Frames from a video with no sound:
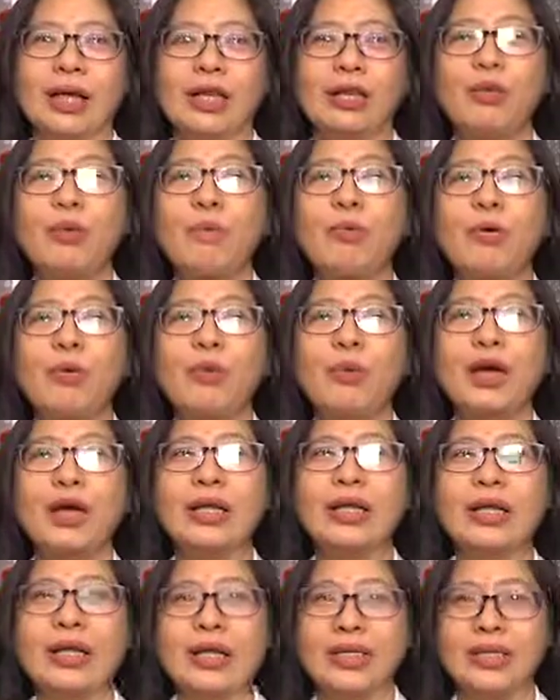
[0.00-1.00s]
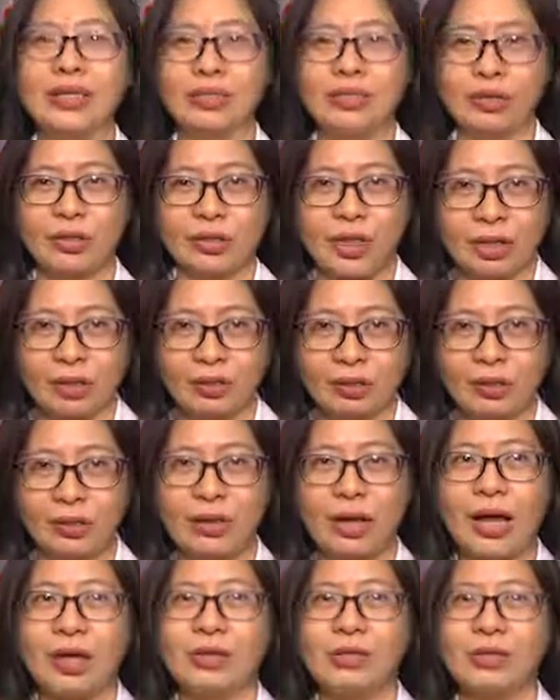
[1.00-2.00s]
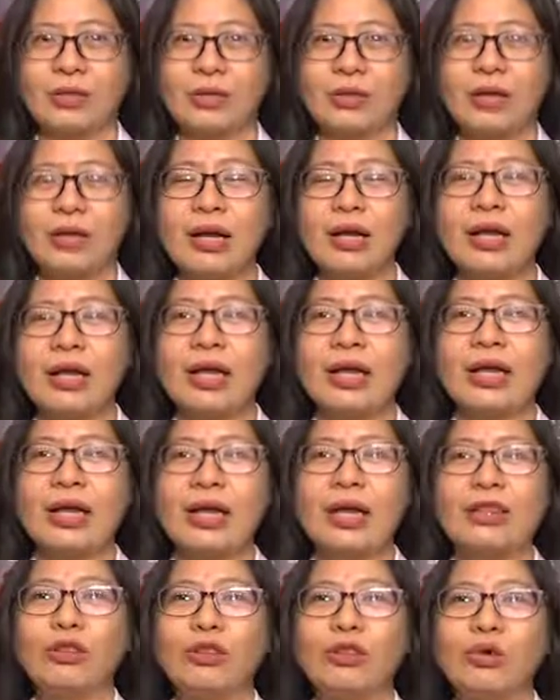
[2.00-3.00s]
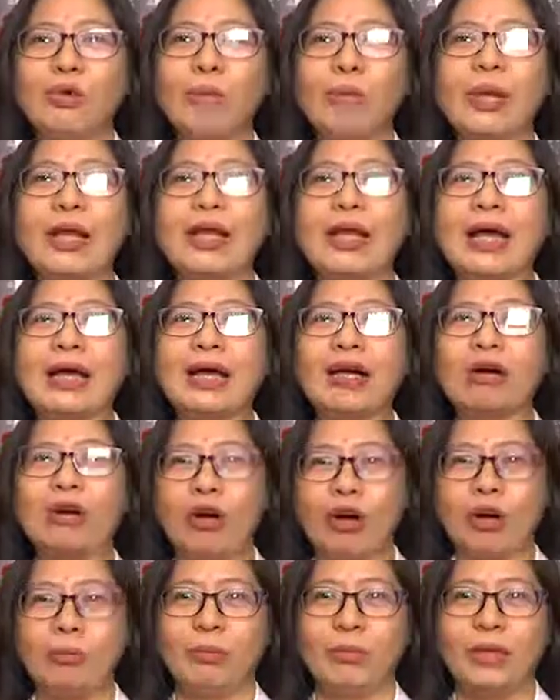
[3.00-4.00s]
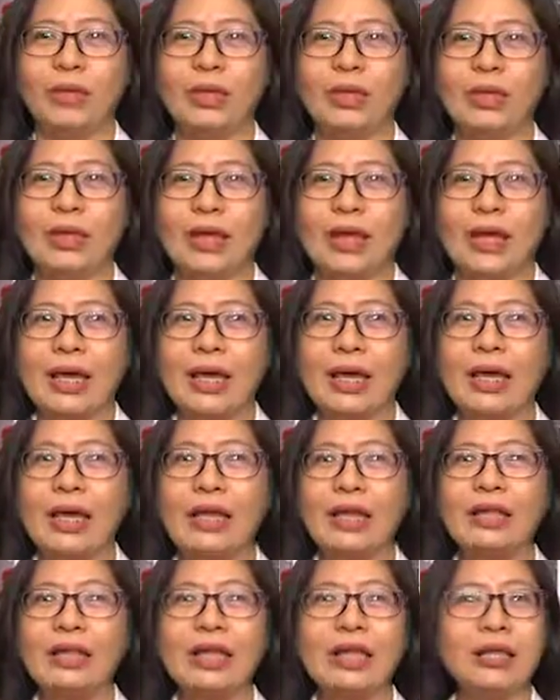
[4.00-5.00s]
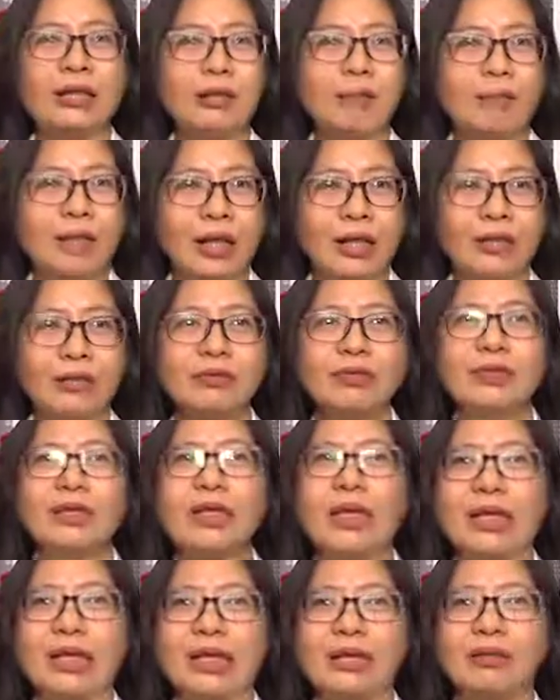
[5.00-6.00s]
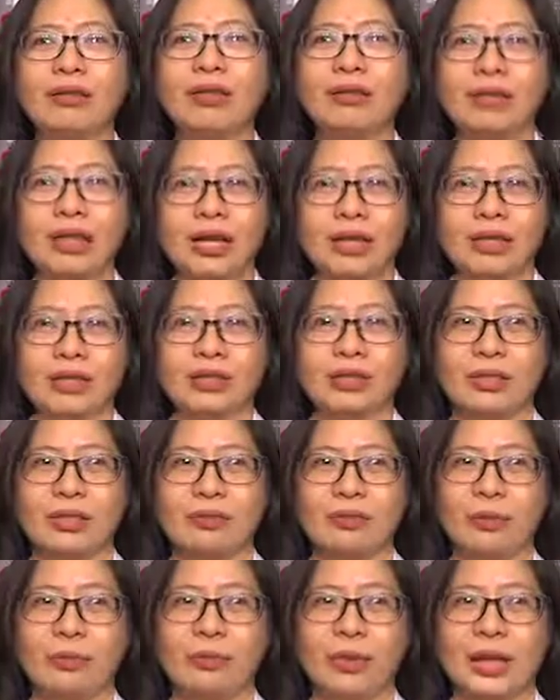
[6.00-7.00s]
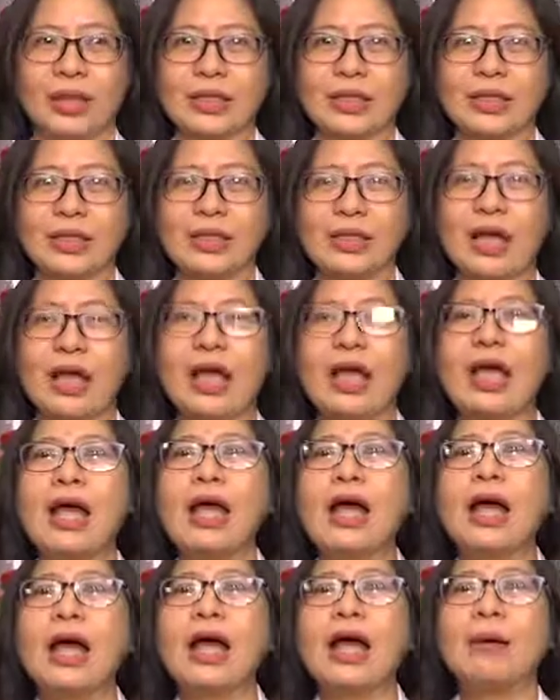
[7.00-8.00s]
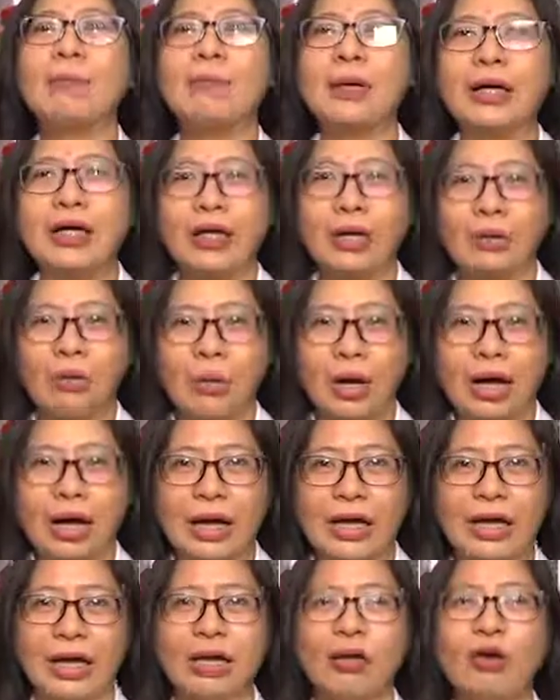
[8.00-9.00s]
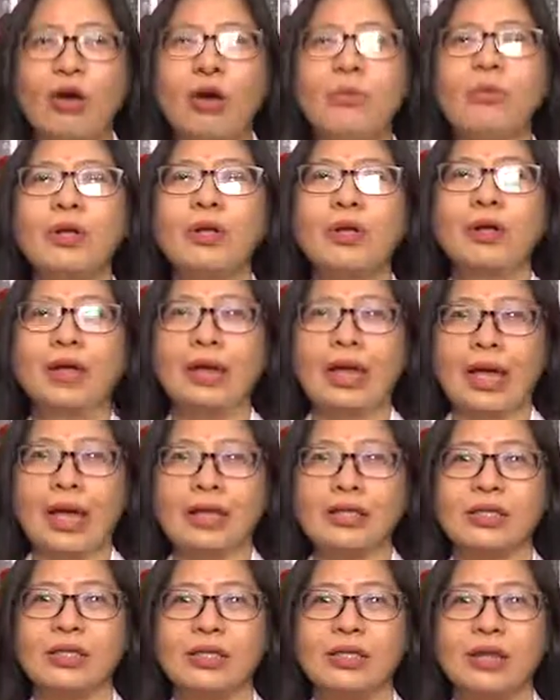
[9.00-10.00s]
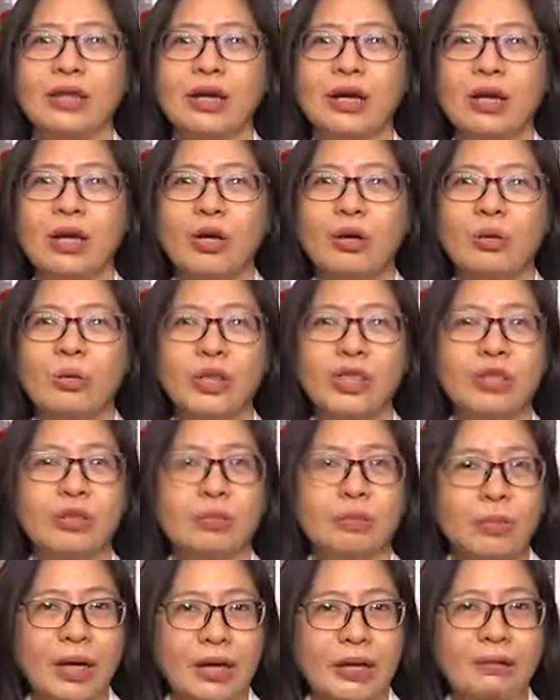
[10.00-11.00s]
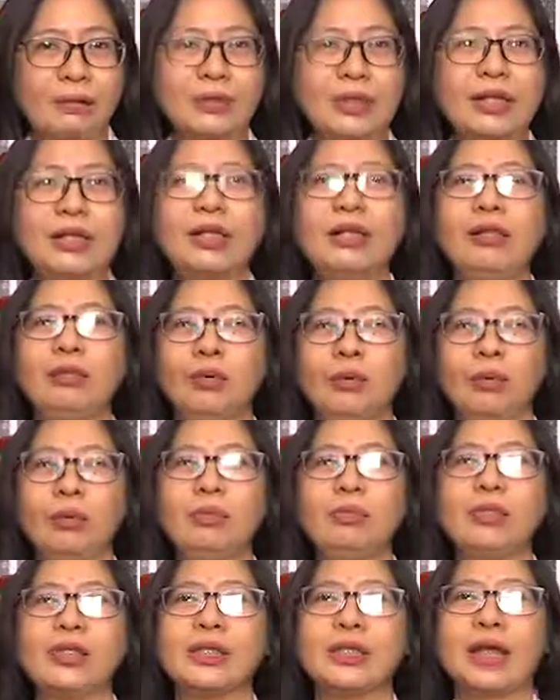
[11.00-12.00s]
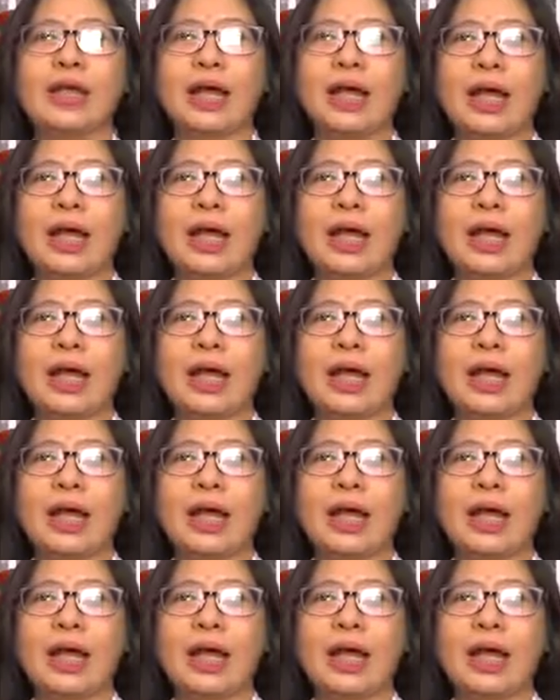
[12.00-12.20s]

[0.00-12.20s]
Number one is intraductal cancer. Ito yung pinaka-common, and it develops in the ducts of the breast. Ang pangalawa ay ang lobular cancer, which develops in the lobes.